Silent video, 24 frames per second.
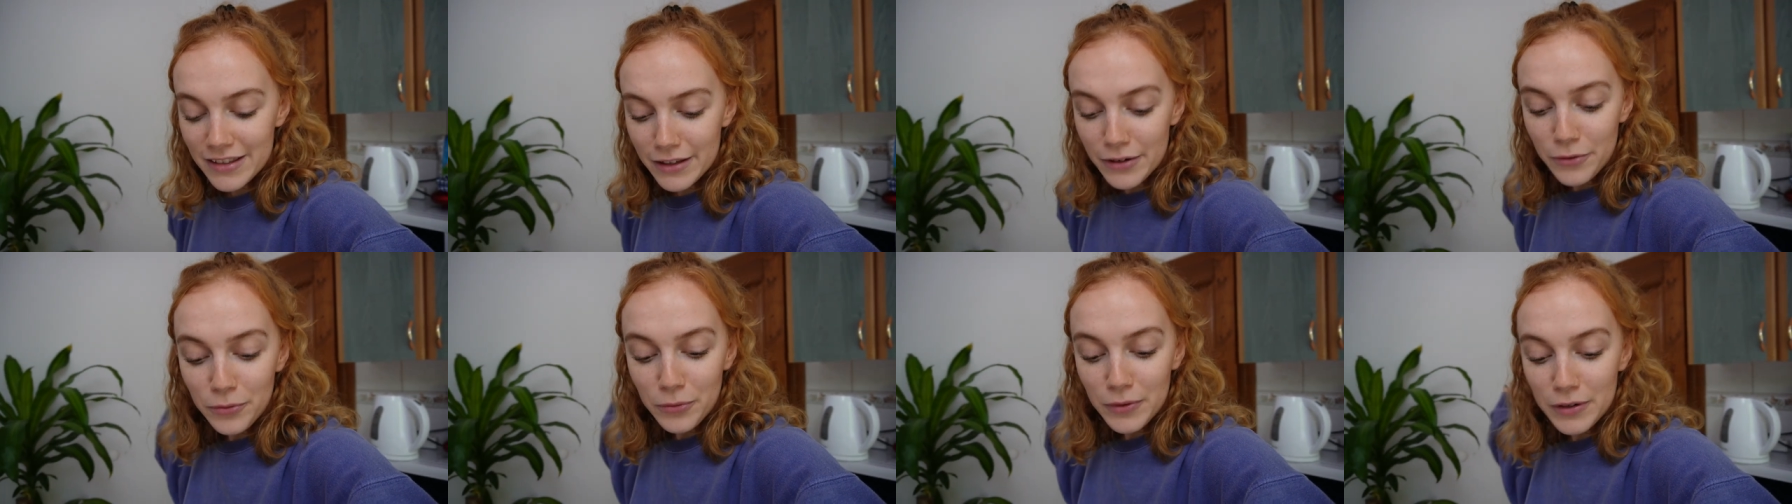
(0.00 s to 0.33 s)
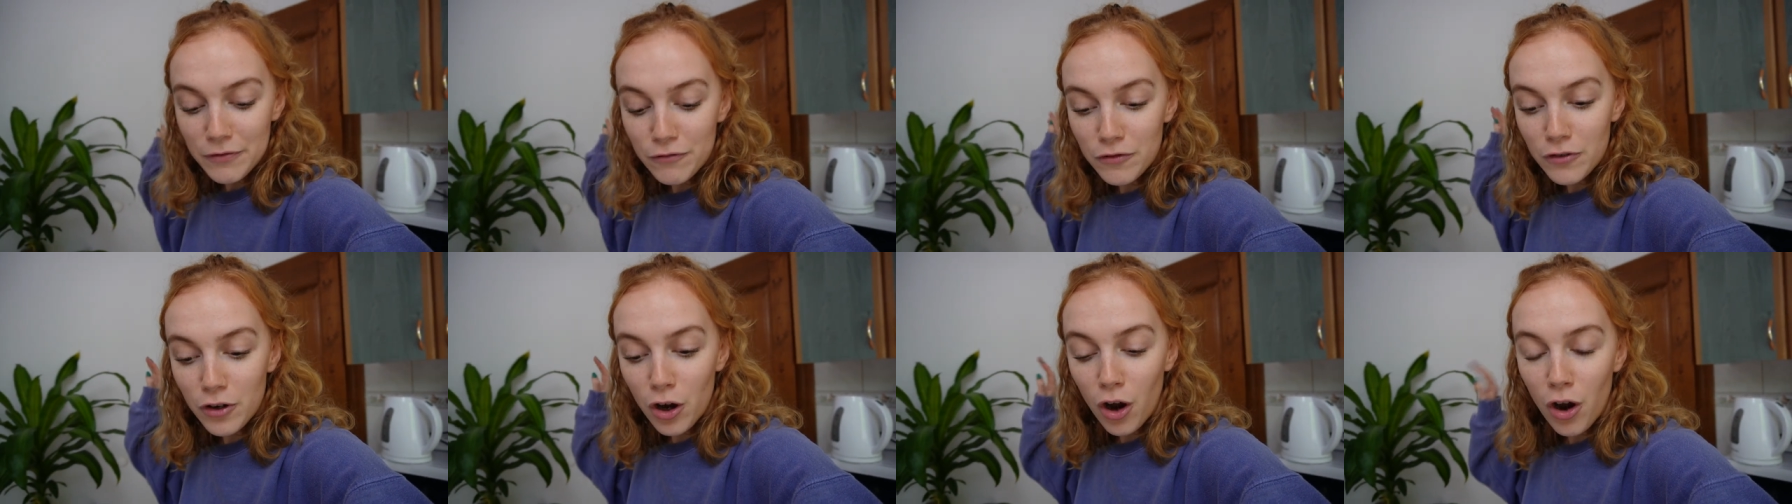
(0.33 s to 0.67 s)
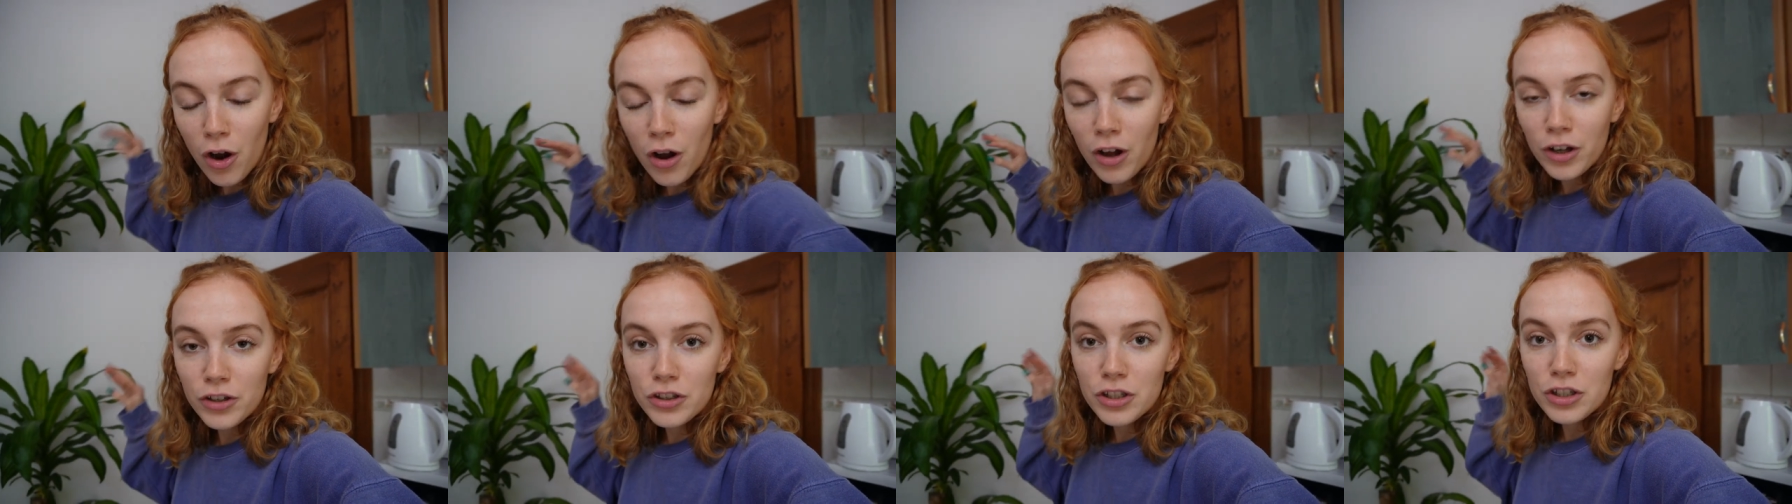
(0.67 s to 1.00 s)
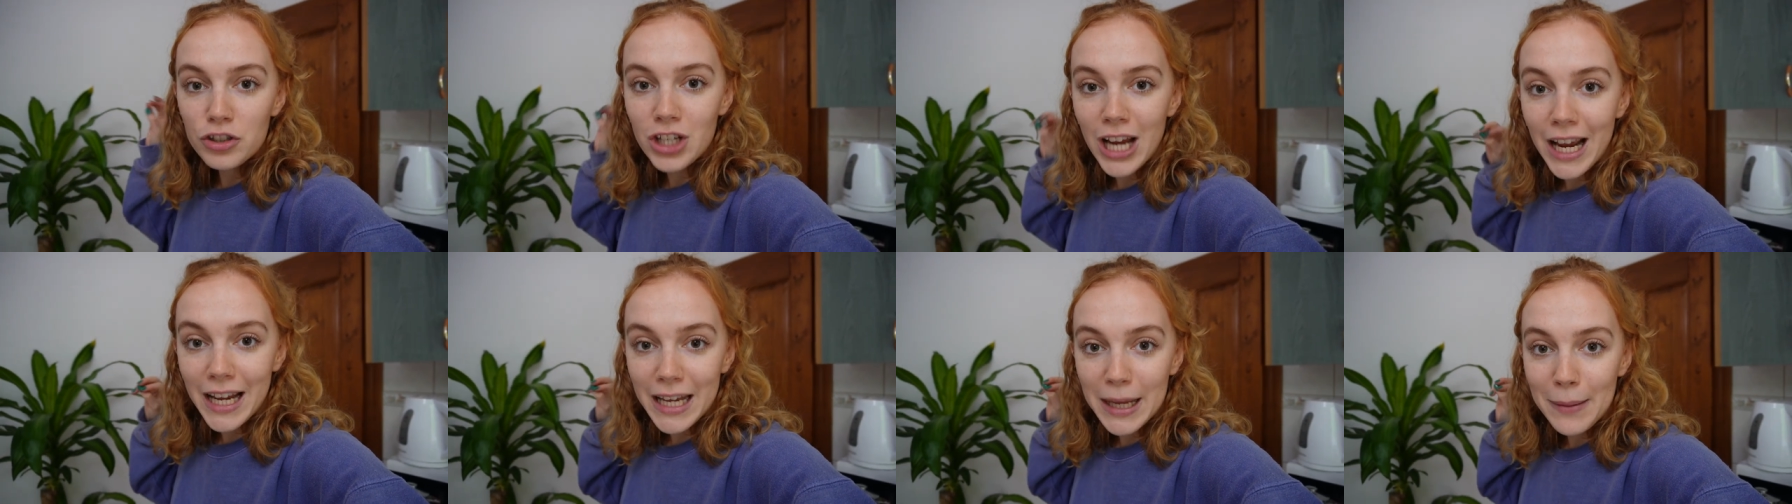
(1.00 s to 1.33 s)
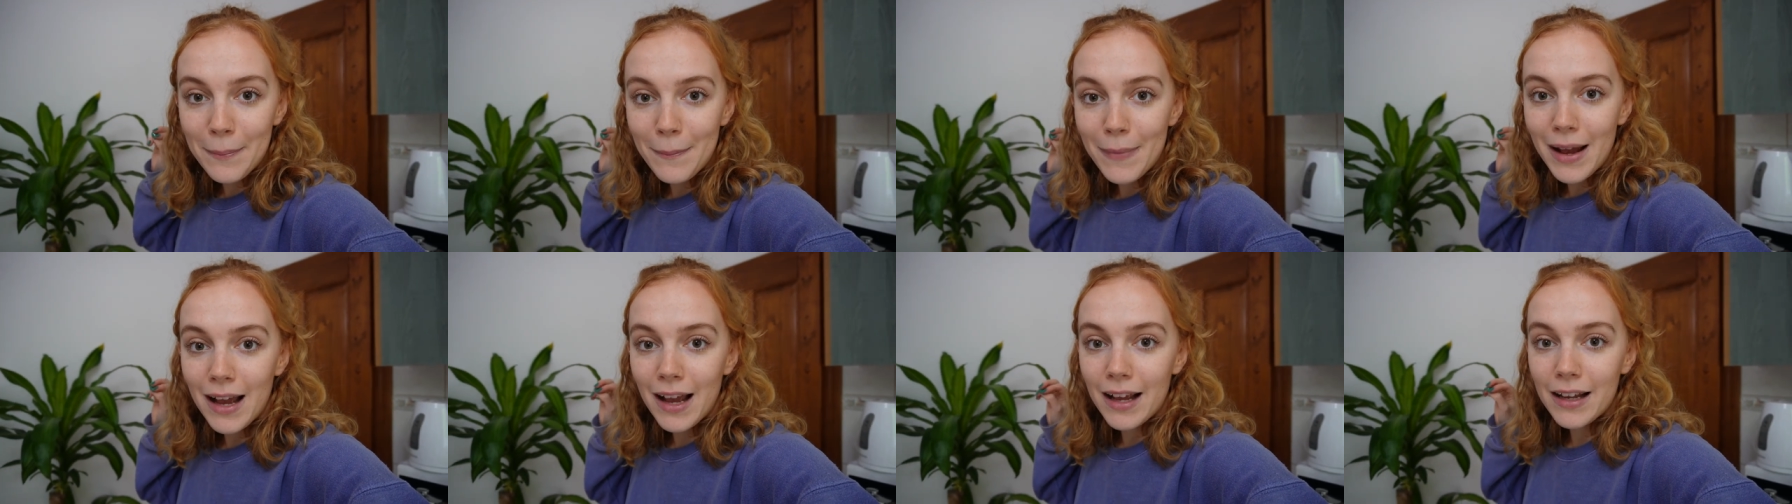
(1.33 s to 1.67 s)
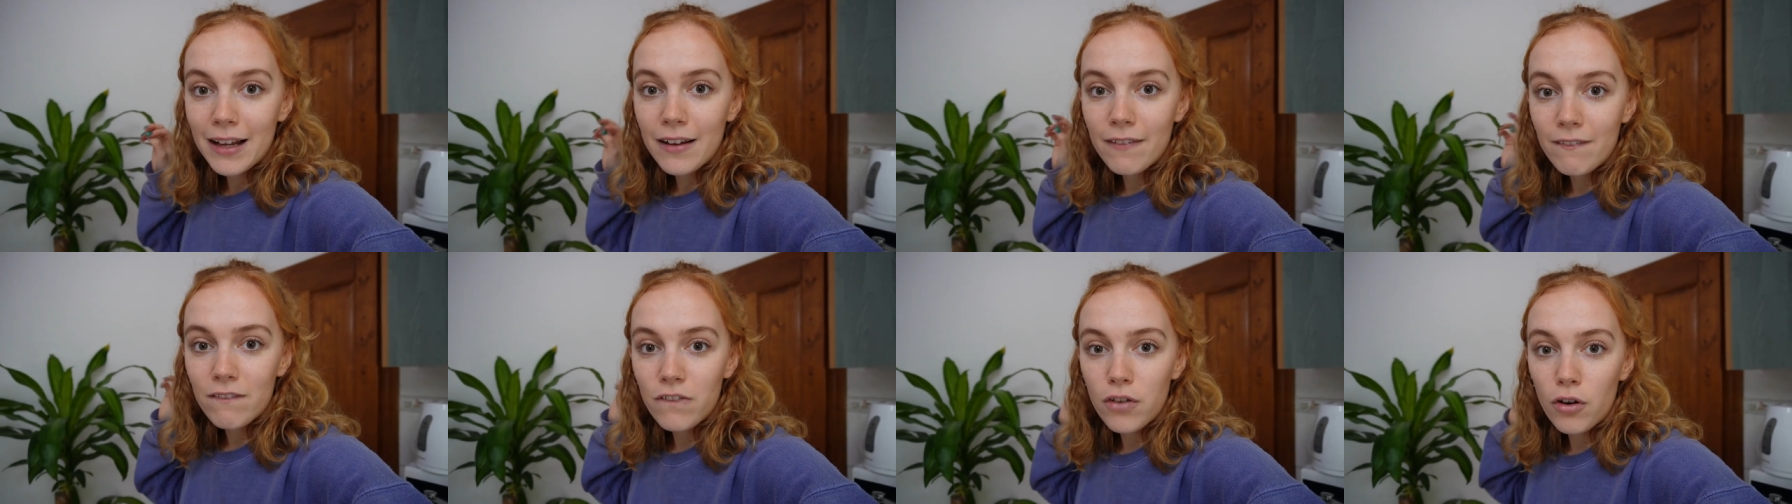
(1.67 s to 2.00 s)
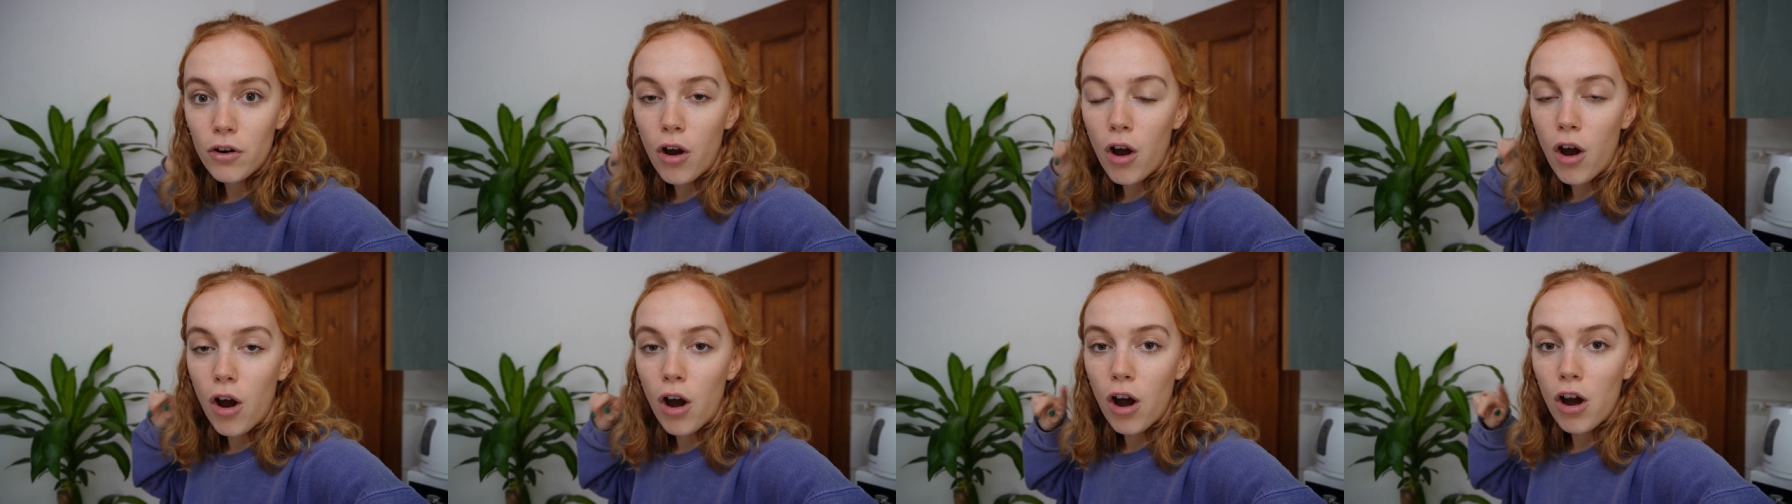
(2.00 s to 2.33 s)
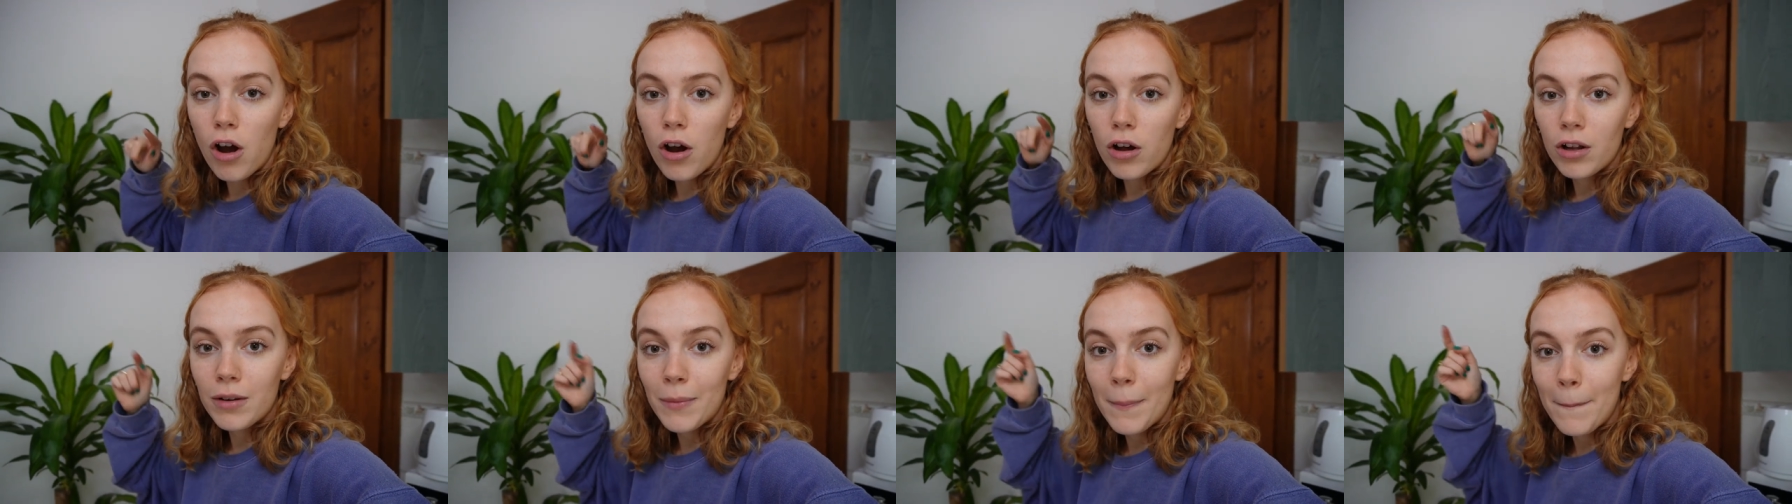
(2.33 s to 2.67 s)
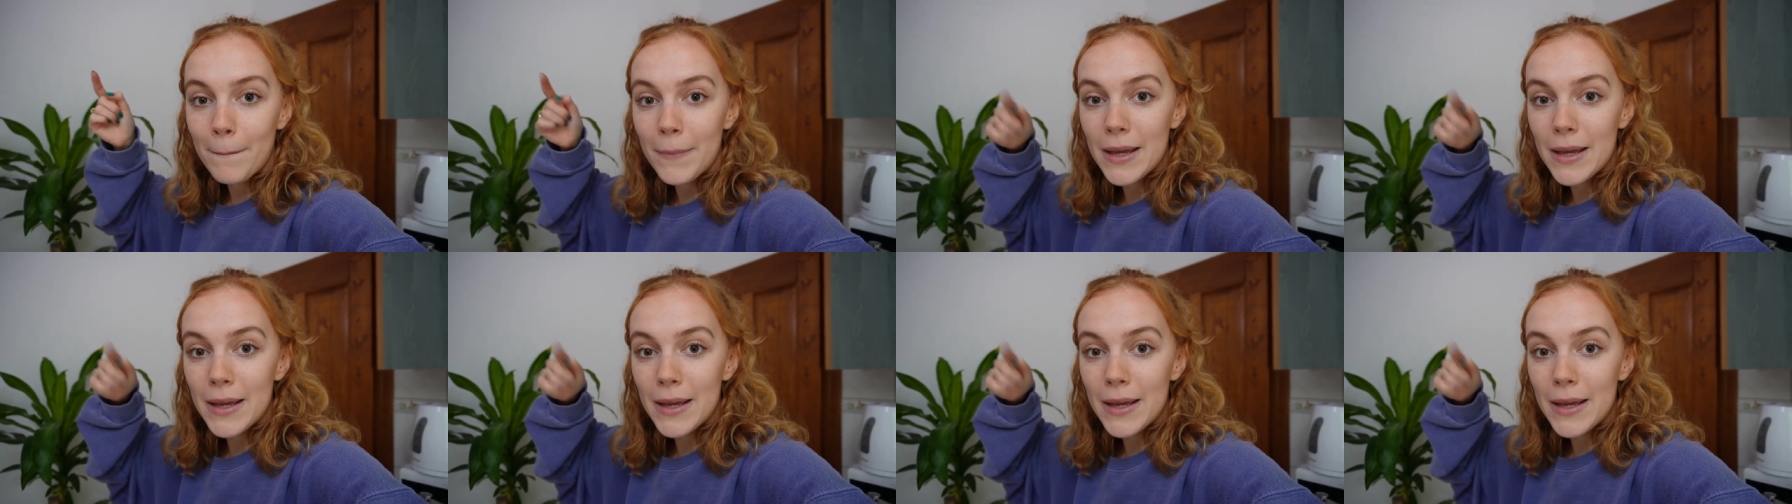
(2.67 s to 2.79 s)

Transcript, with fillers: that we've got check-in bag for our